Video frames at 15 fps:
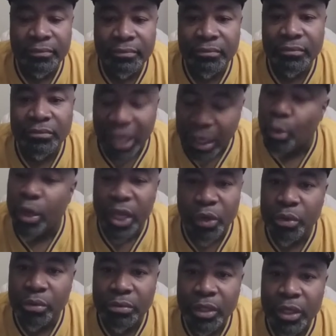It
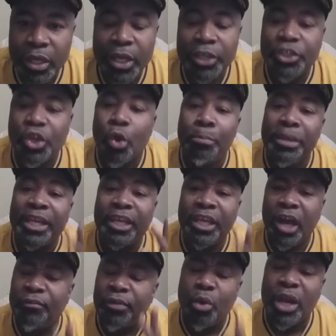will. So be
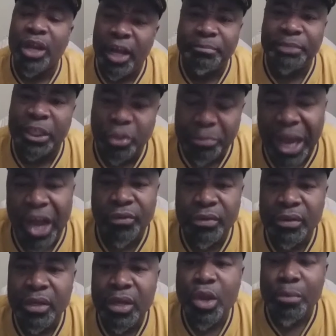careful what comes out your mouth.
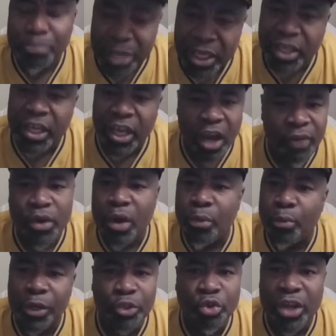Be careful of
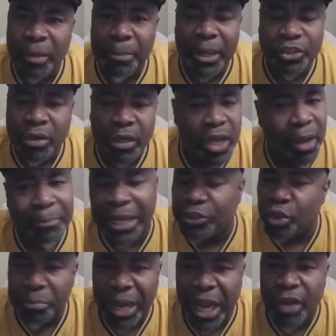what you come out your, come out
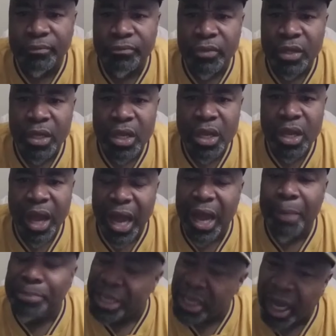your mouth. Uh,
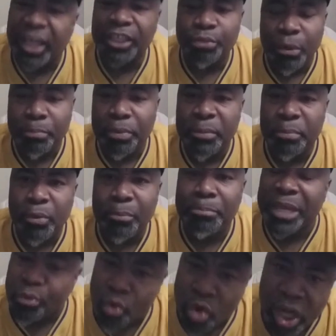be honest with people. Be
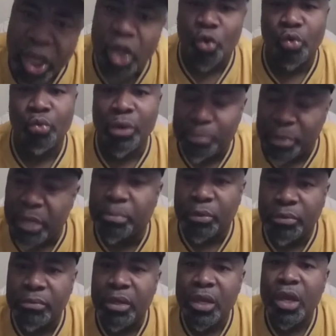real with people.
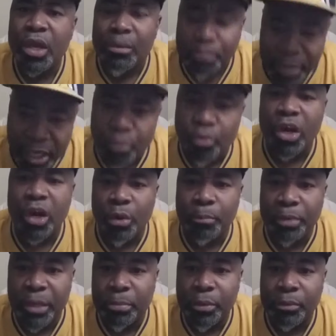Be real with
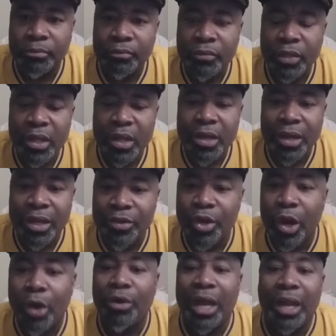people. You
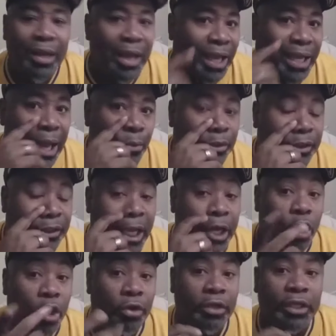know, like I was saying
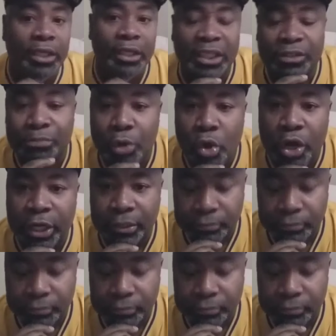earlier this morning,